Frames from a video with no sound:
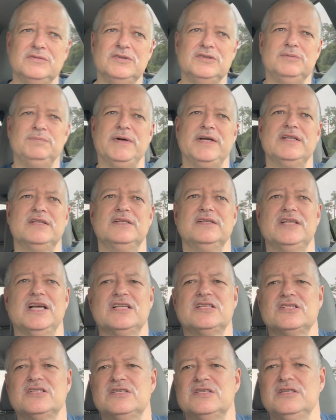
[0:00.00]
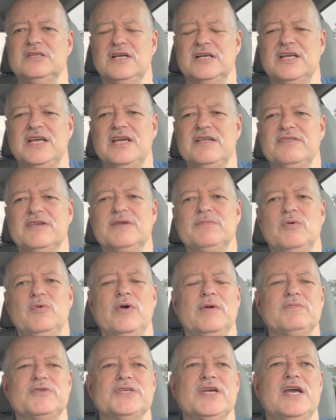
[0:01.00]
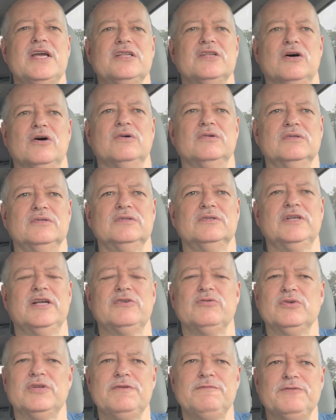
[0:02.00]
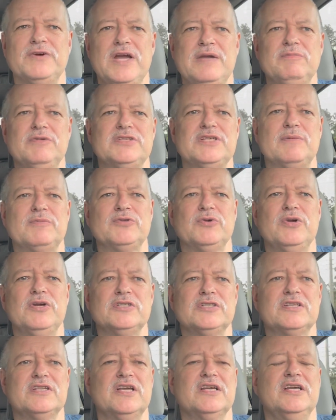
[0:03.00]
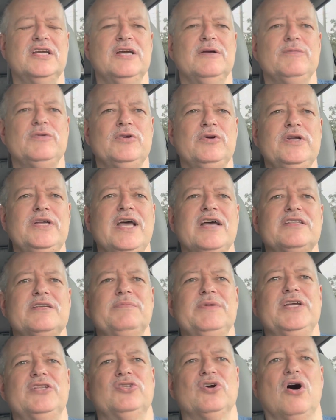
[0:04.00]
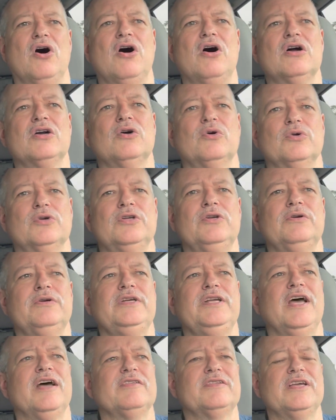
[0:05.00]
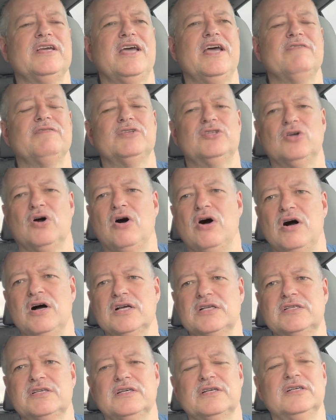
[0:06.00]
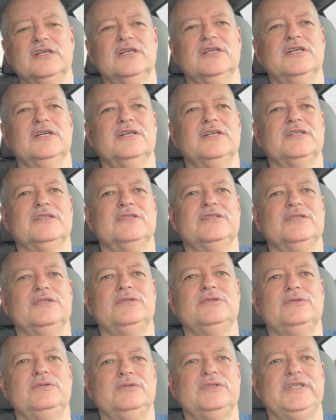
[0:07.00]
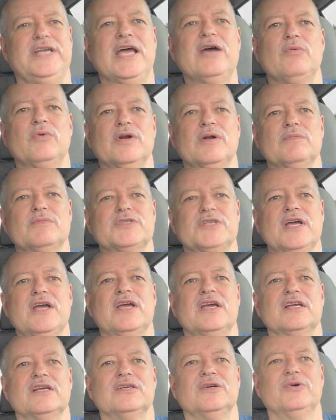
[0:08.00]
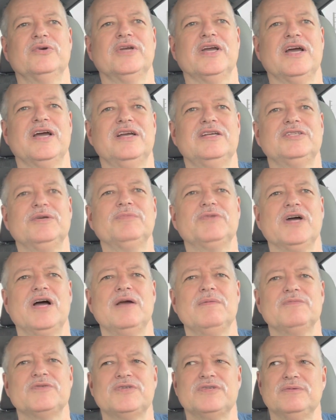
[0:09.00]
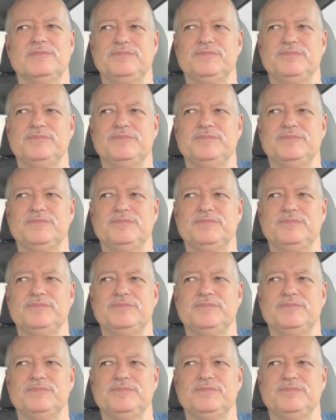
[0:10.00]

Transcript: But that's, again, think about what I'm saying though. Like, really frame this up. So here's the thing: you don't even have to be a dog owner. You don't even have to have a dog to get what I'm saying. Okay, sometimes